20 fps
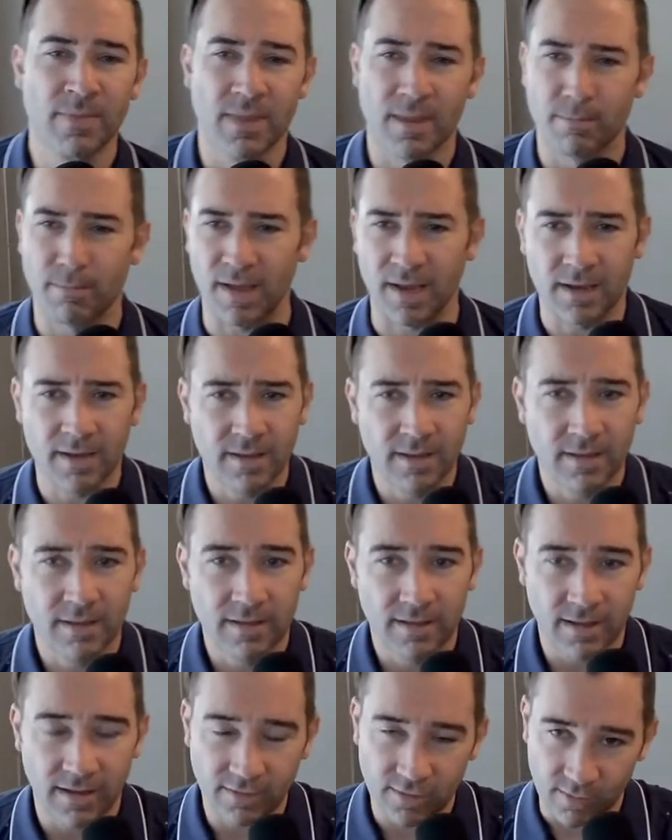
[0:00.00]
But
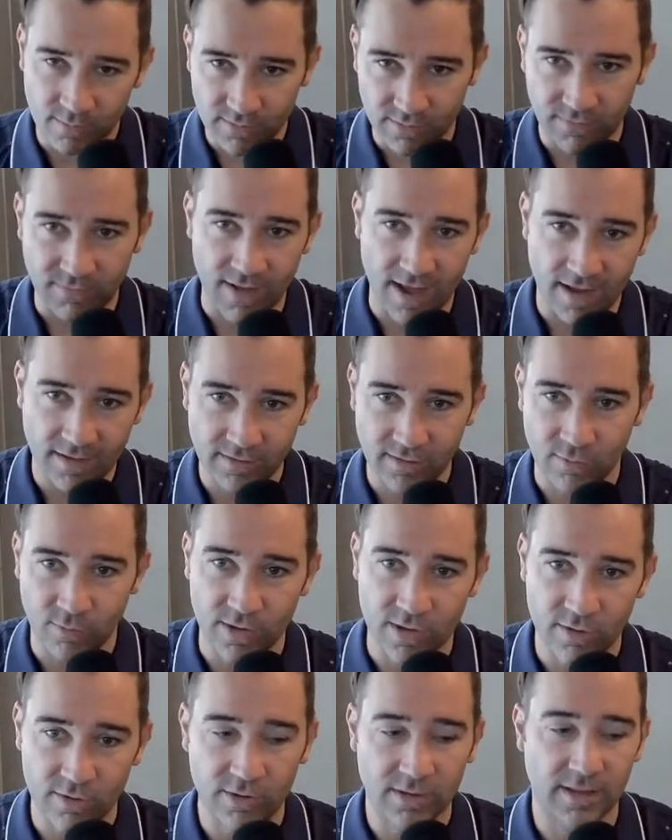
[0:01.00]
in terms of fines that we
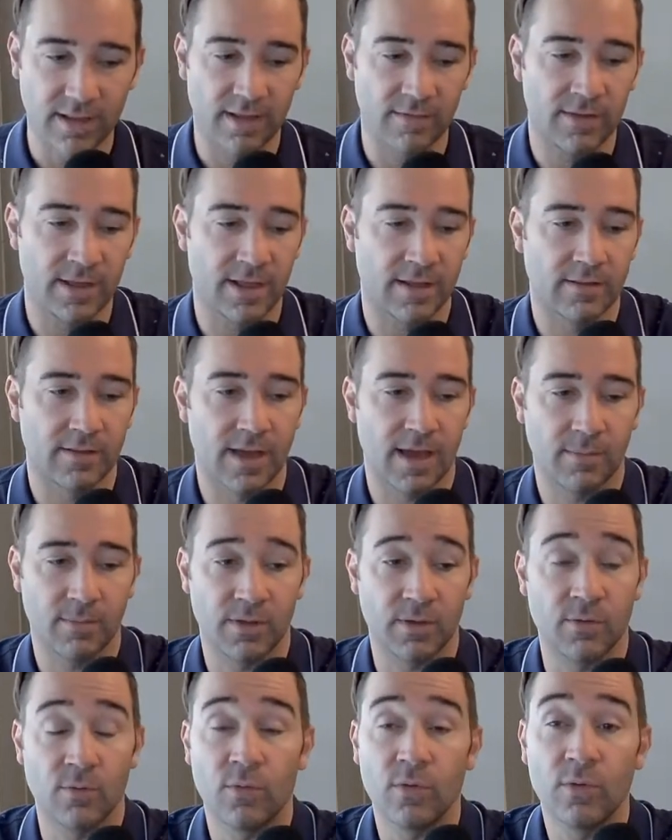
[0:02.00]
could levy on top of
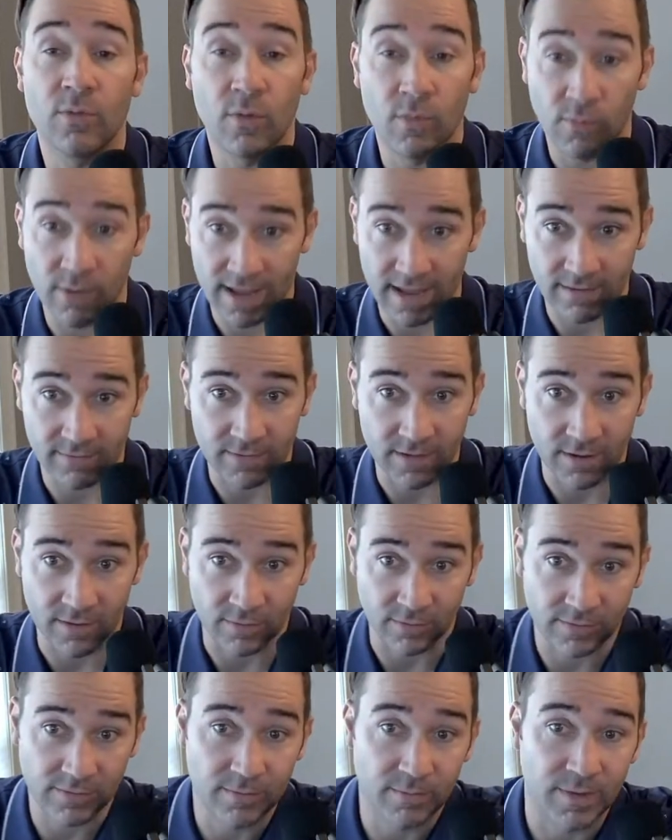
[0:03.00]
you, we will waive
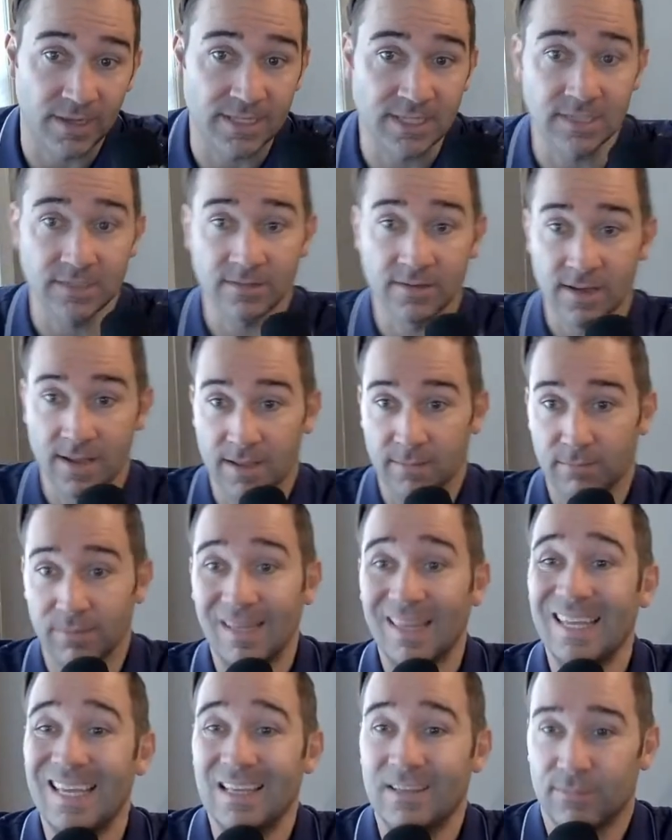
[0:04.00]
those. But just
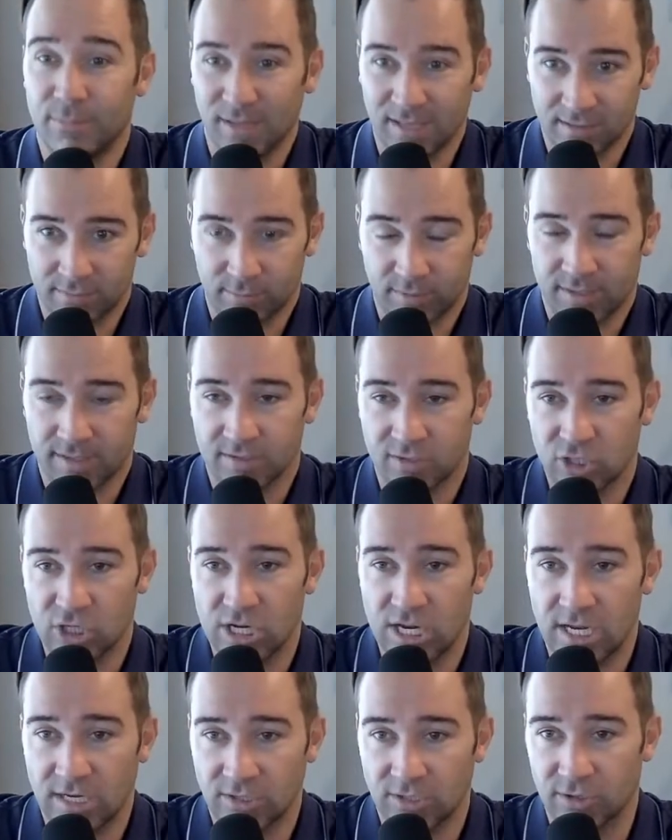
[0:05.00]
please, please, please
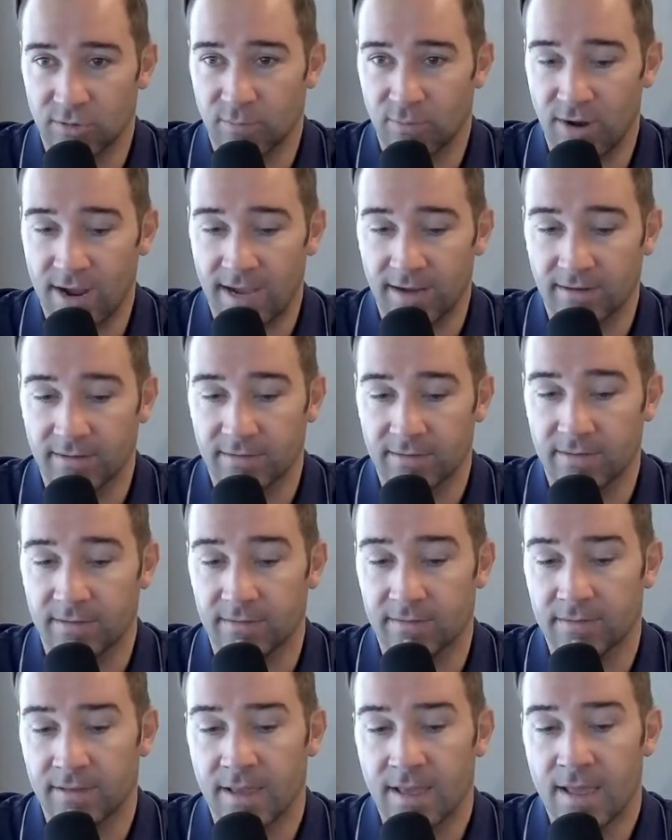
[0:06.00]
change your
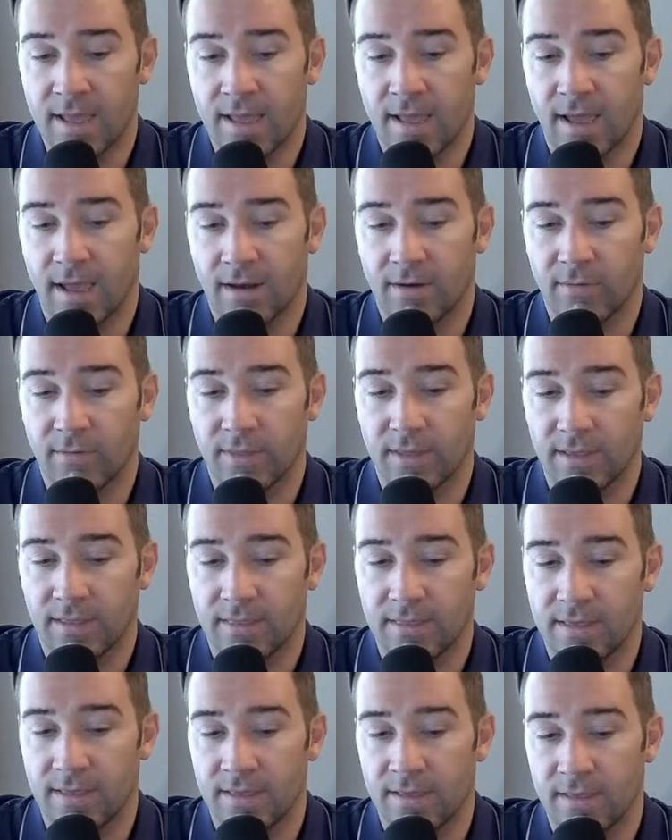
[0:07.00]
practices. I don't think
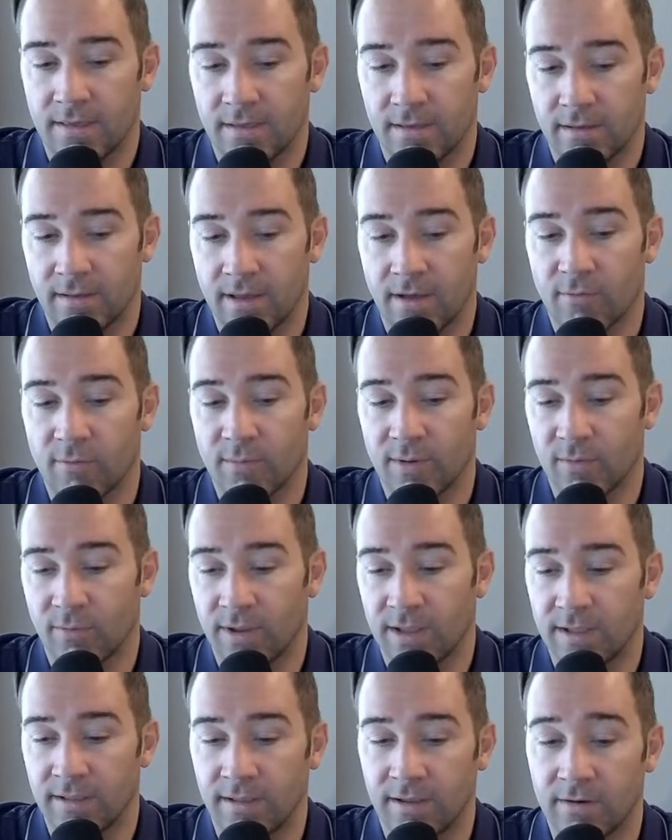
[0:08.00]
the government
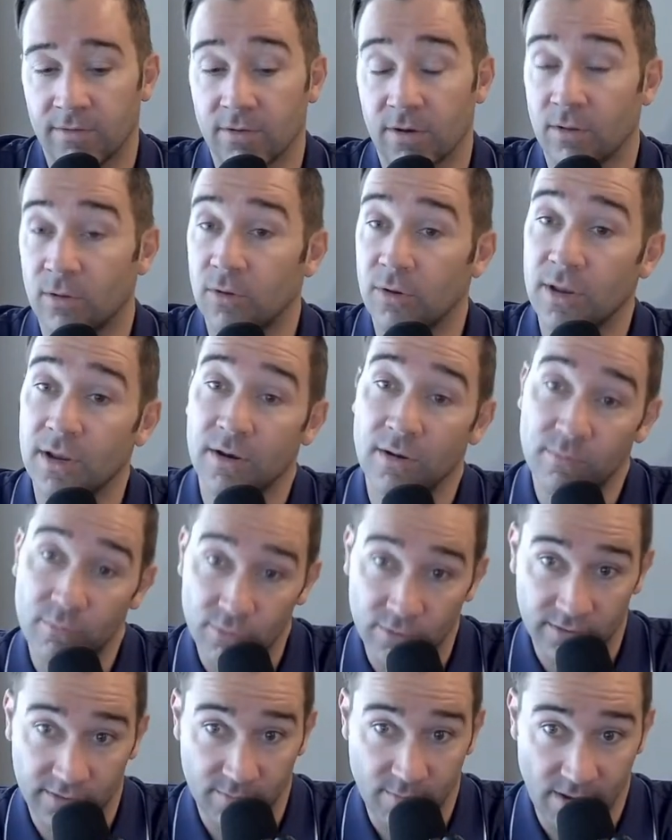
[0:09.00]
regulators are looking to
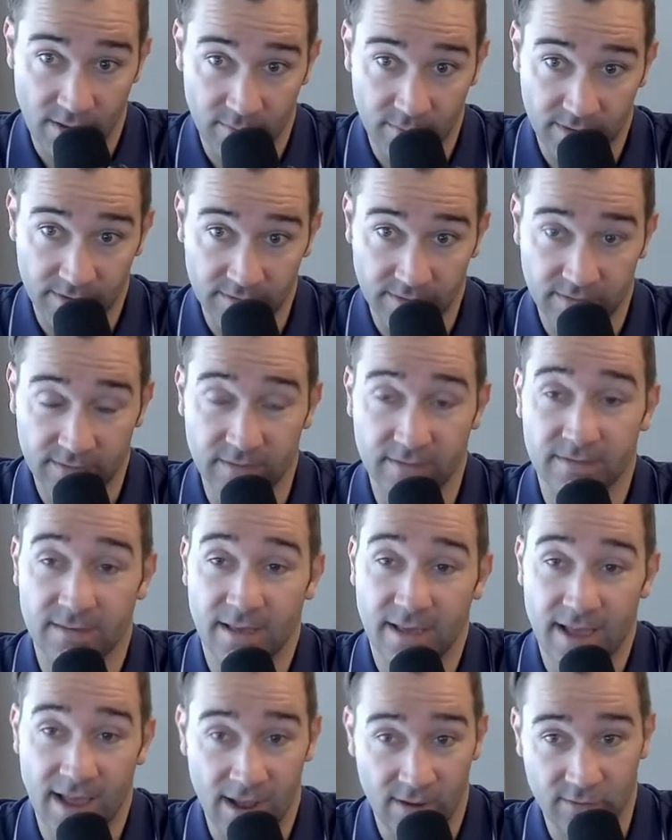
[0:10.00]
put small businesses
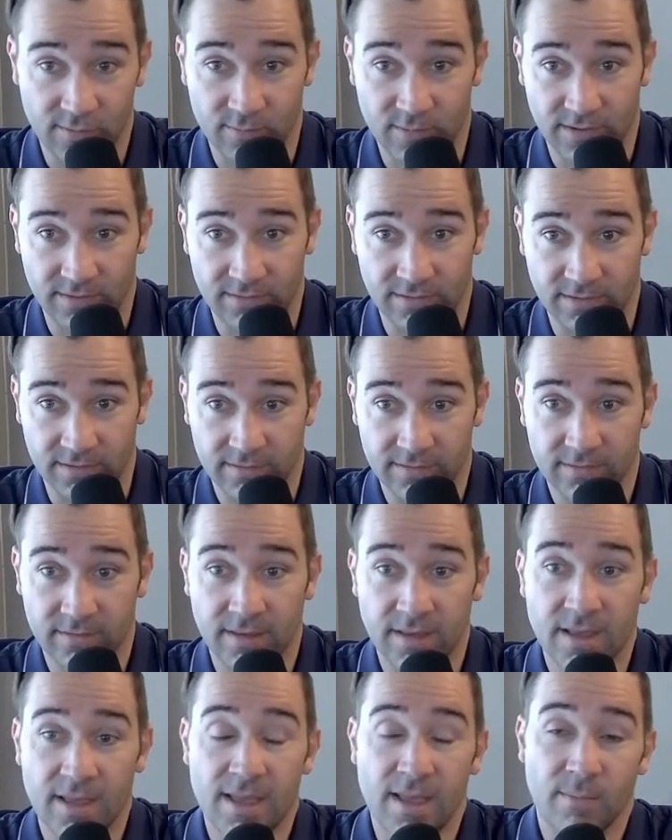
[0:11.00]
out of business,
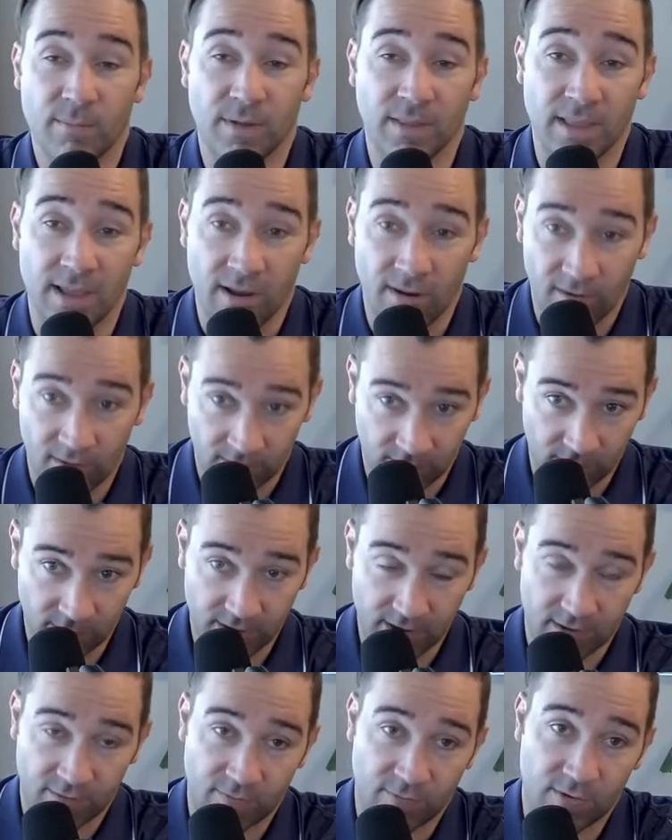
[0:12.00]
but they are
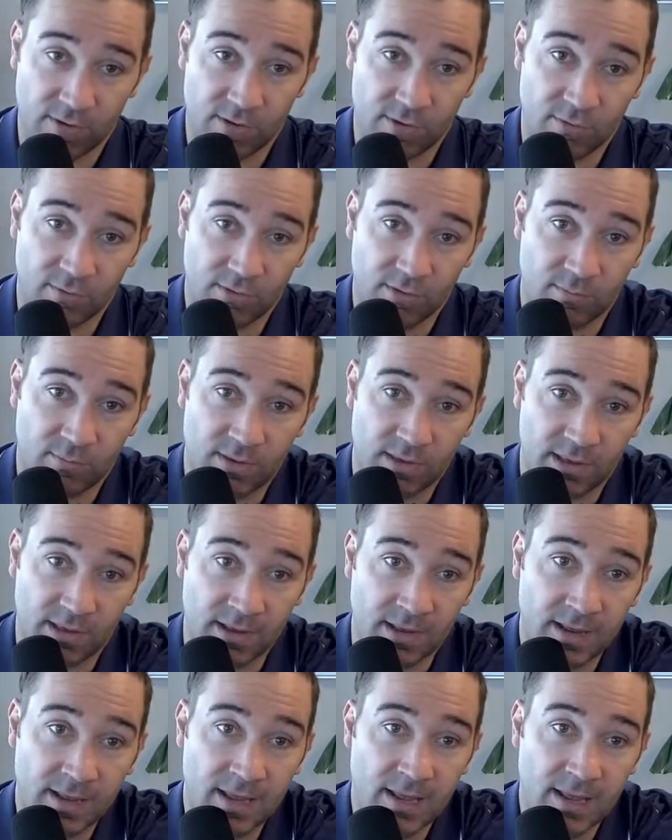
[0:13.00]
looking for you to be